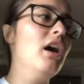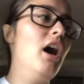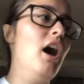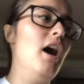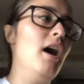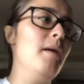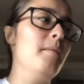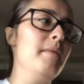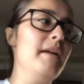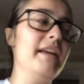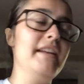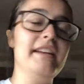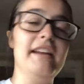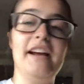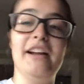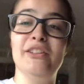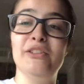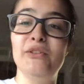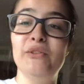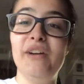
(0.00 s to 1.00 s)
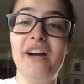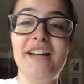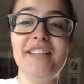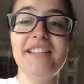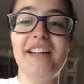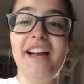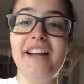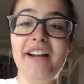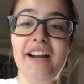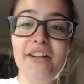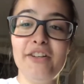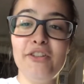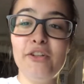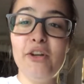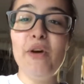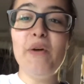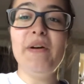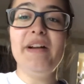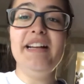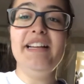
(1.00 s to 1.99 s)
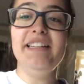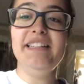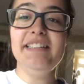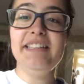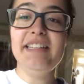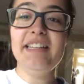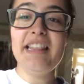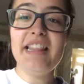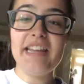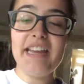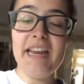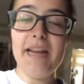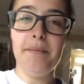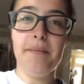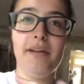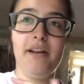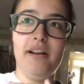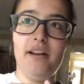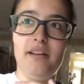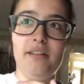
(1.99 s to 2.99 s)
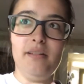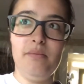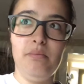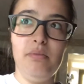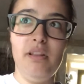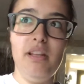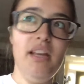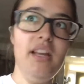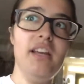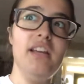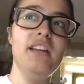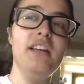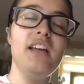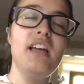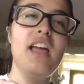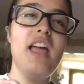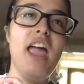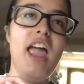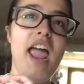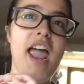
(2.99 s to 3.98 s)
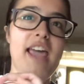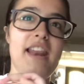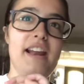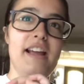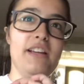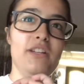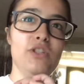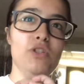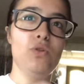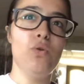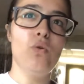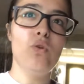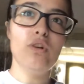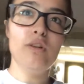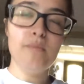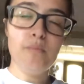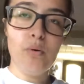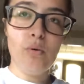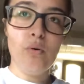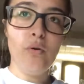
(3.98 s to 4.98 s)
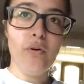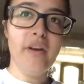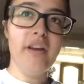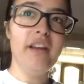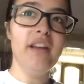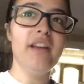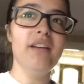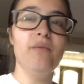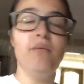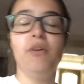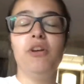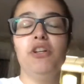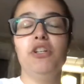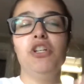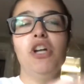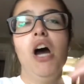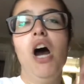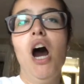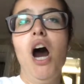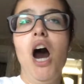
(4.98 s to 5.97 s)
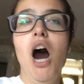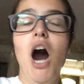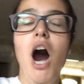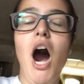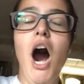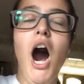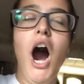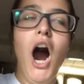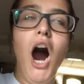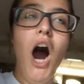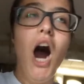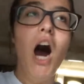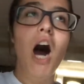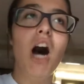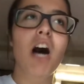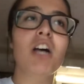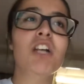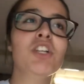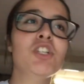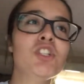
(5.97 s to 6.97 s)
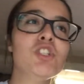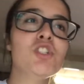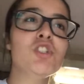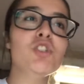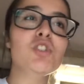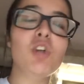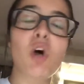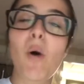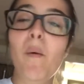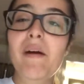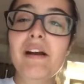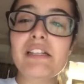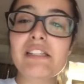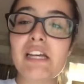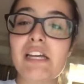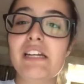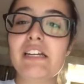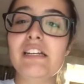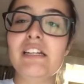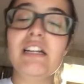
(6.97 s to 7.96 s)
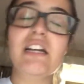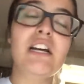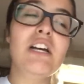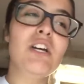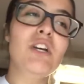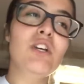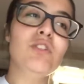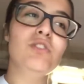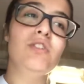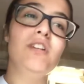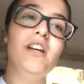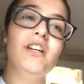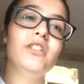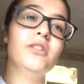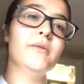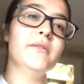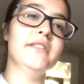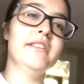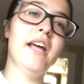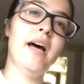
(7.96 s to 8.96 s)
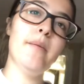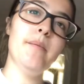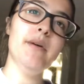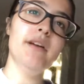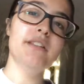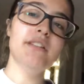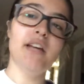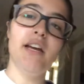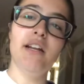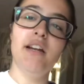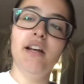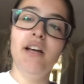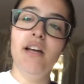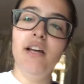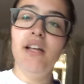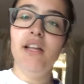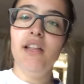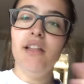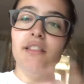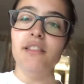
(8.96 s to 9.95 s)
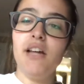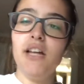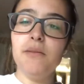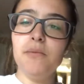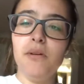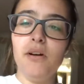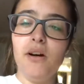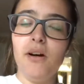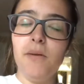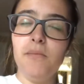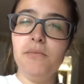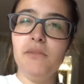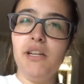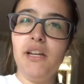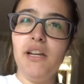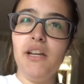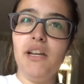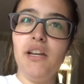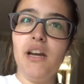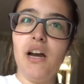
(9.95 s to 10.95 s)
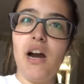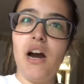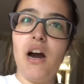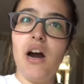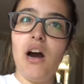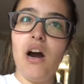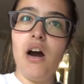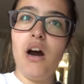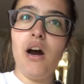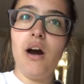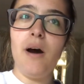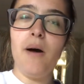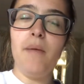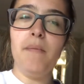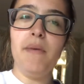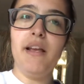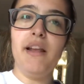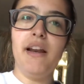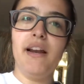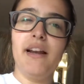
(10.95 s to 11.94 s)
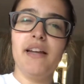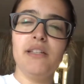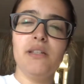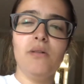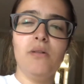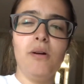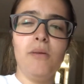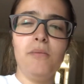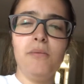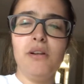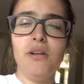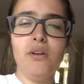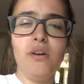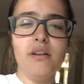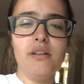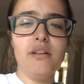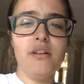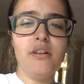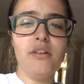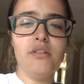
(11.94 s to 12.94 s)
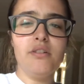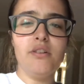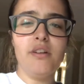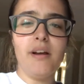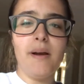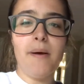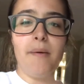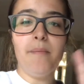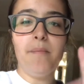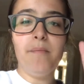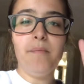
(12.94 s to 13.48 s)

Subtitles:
and yeah, so guys, I got to go into the game, like I got to play, and I scored a point, which, so excited. So yeah, so with that being said, that's my update, and I guess I'll update you guys later. So yeah,